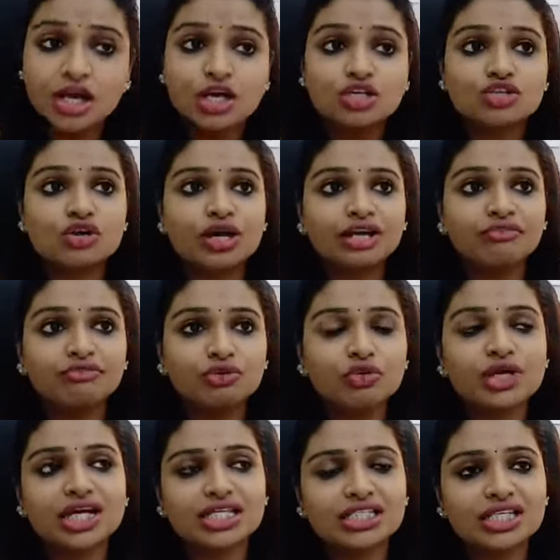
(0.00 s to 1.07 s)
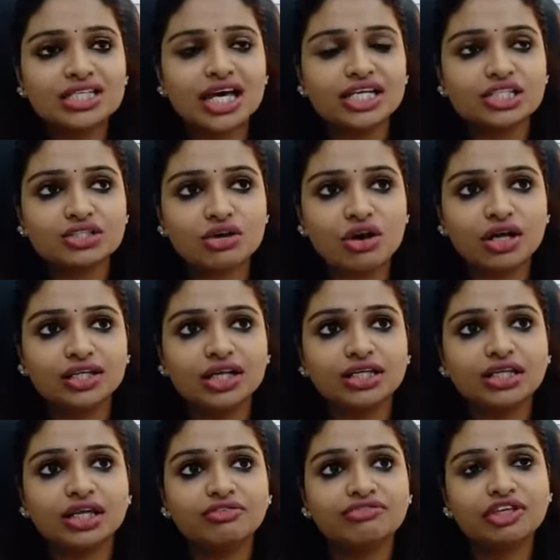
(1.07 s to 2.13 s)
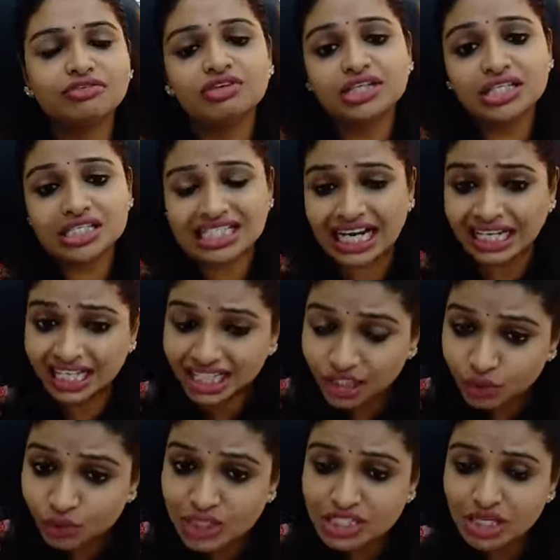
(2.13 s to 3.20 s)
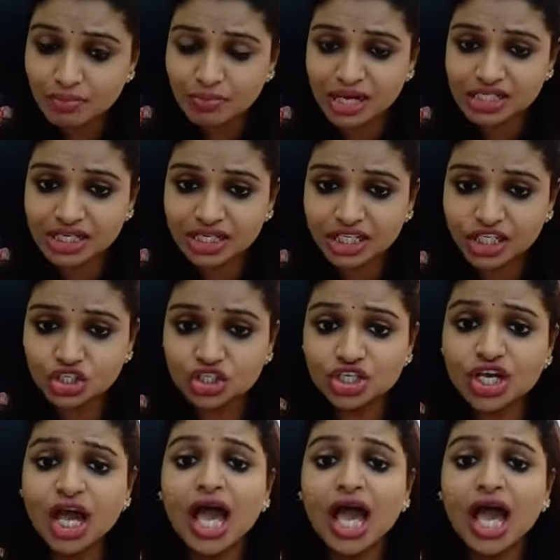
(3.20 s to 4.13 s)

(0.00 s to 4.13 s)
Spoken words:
So in few cases, I saw that the fever is continuous in presentation